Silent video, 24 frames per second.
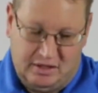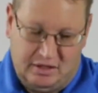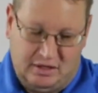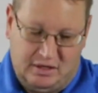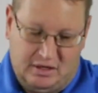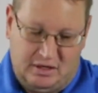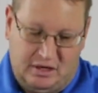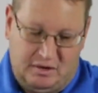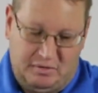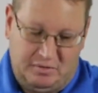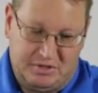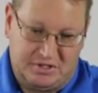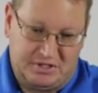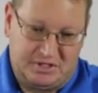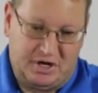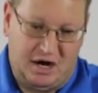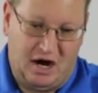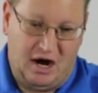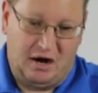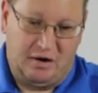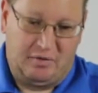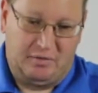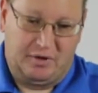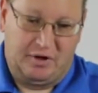I'm going to
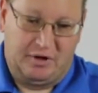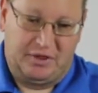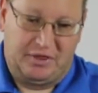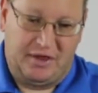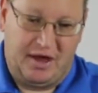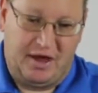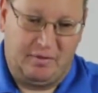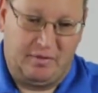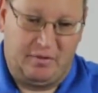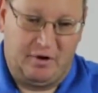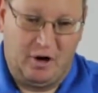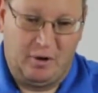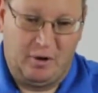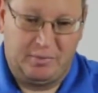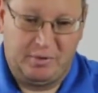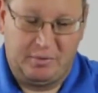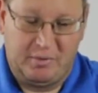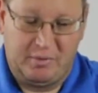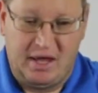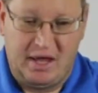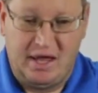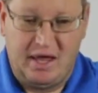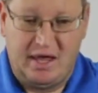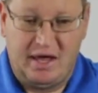start with that rope in
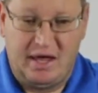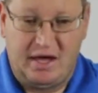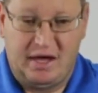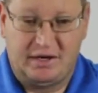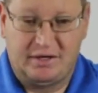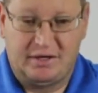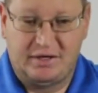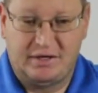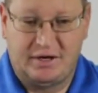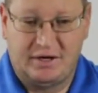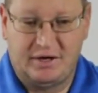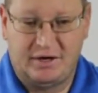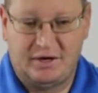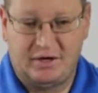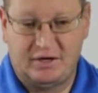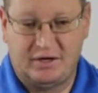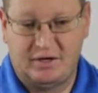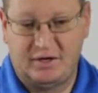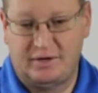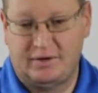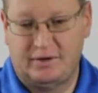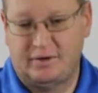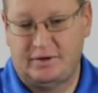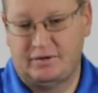my hand,
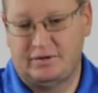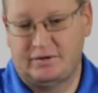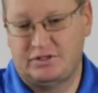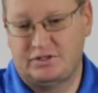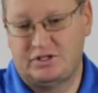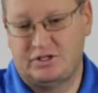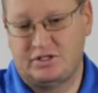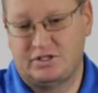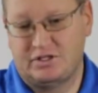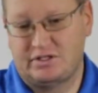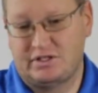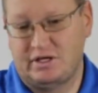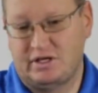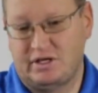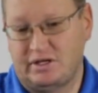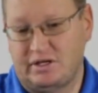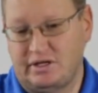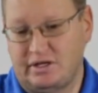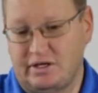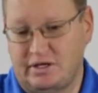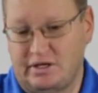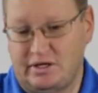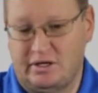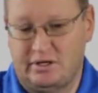just a
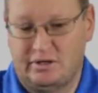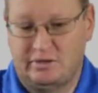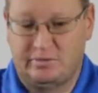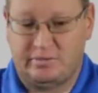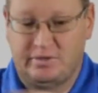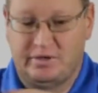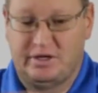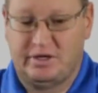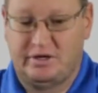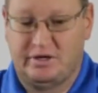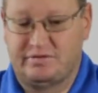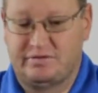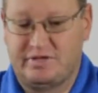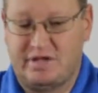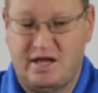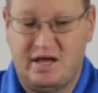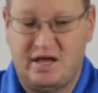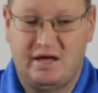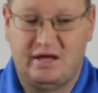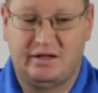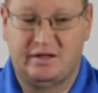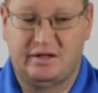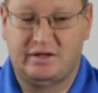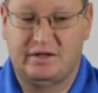little bit of
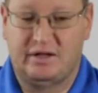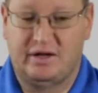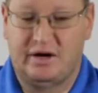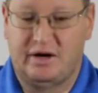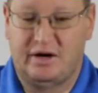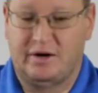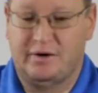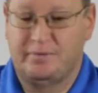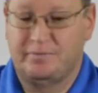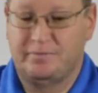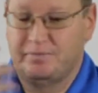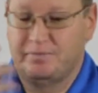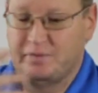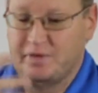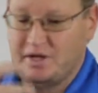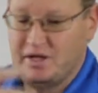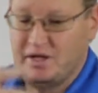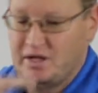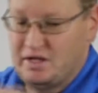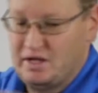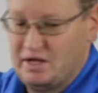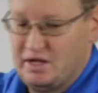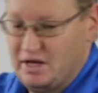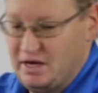tail in there,
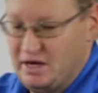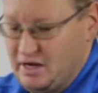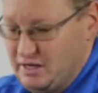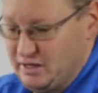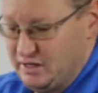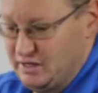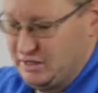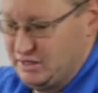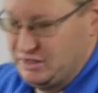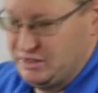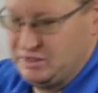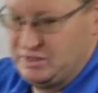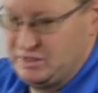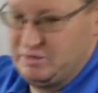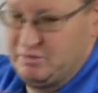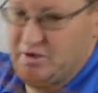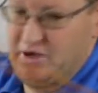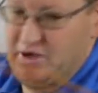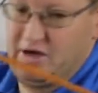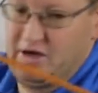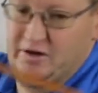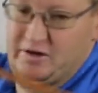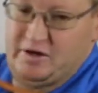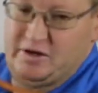and then it's just a
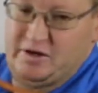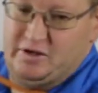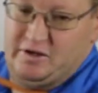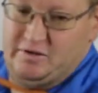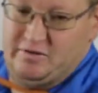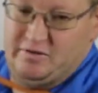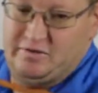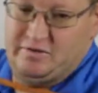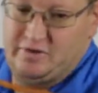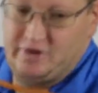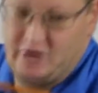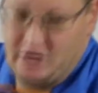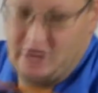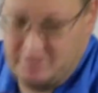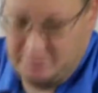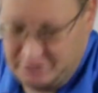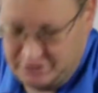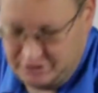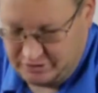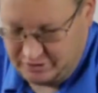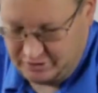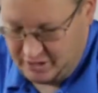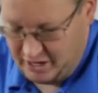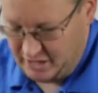matter of arm
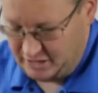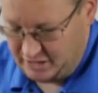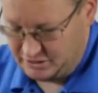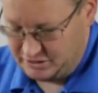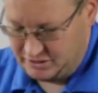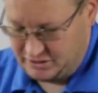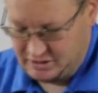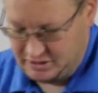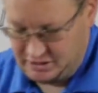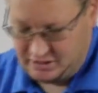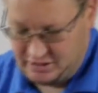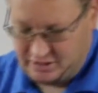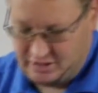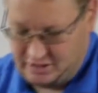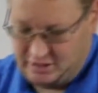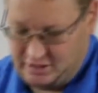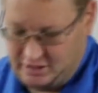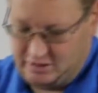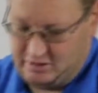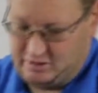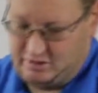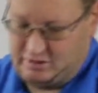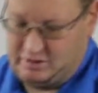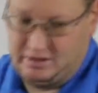stretch
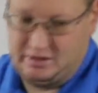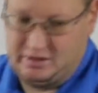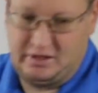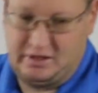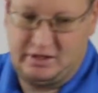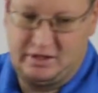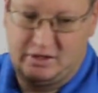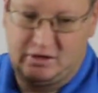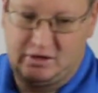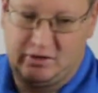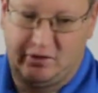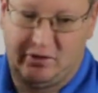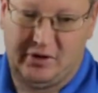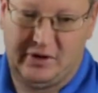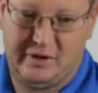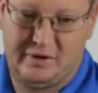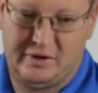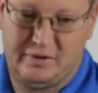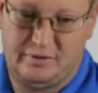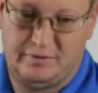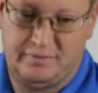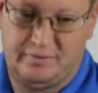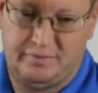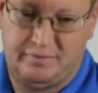and
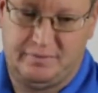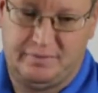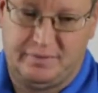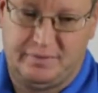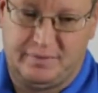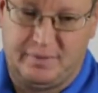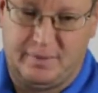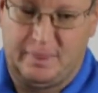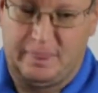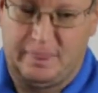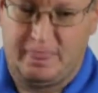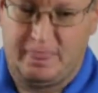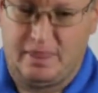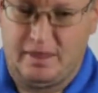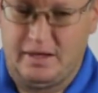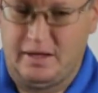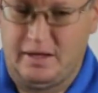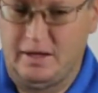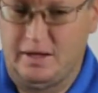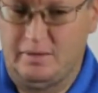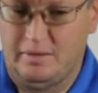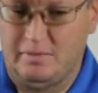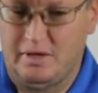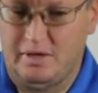coil
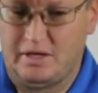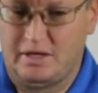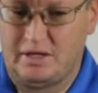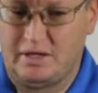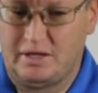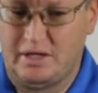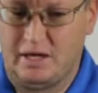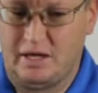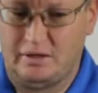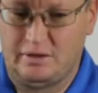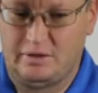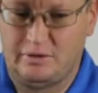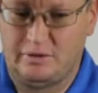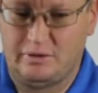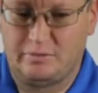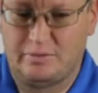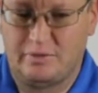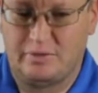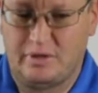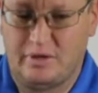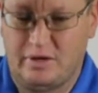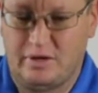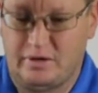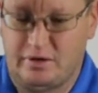and making that loop
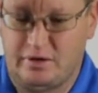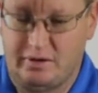there.